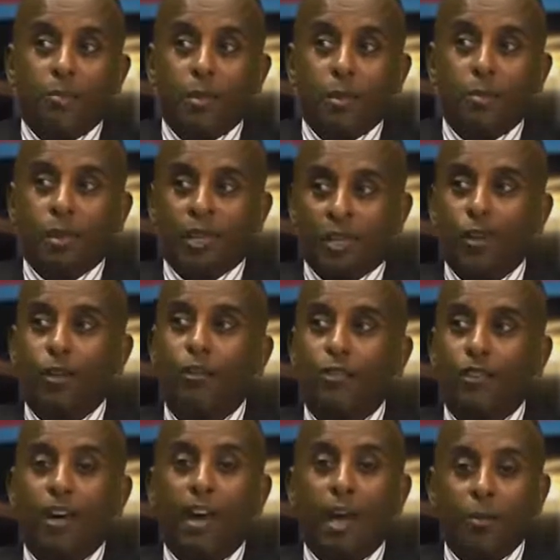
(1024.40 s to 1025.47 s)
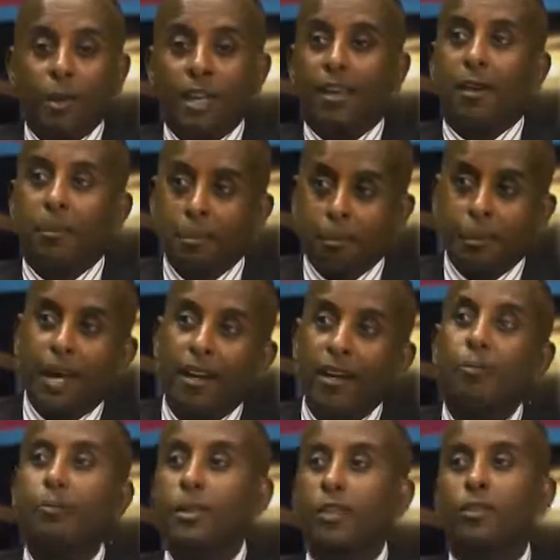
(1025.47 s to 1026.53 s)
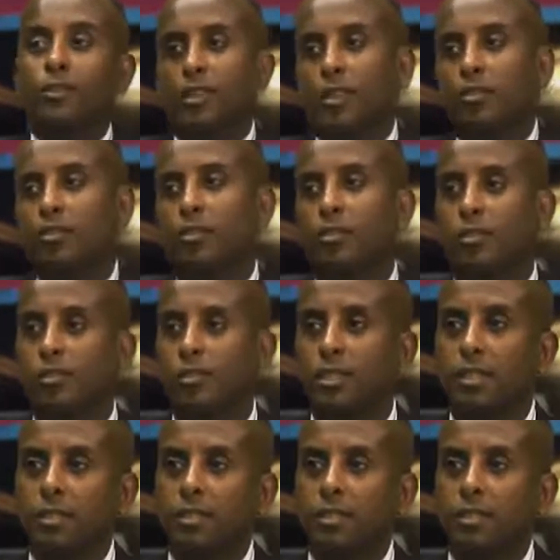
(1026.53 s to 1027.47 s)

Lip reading: me because I became better because I served.